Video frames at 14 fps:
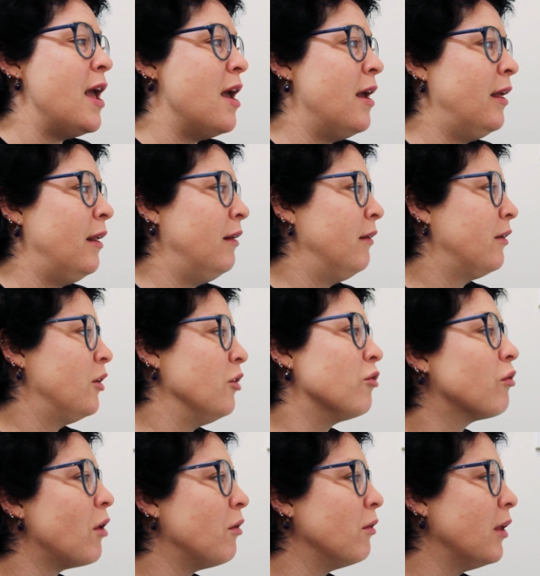and
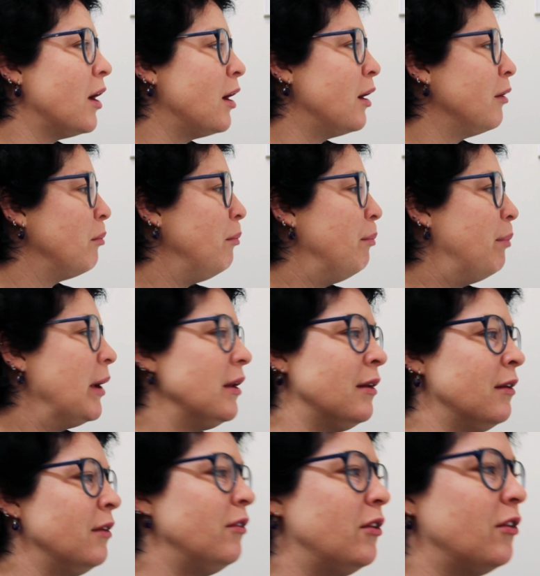controller
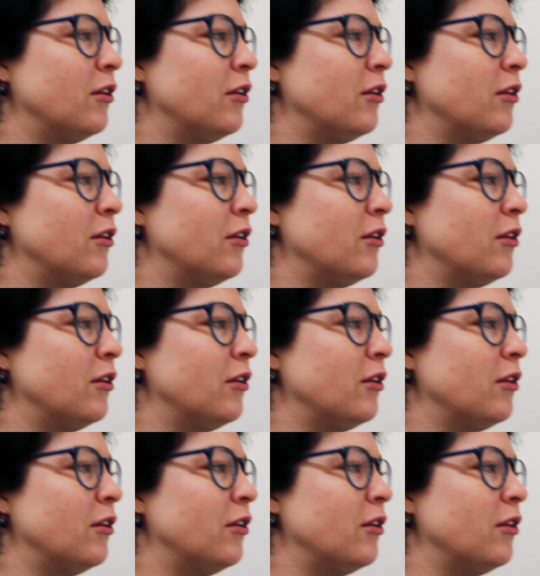buttons.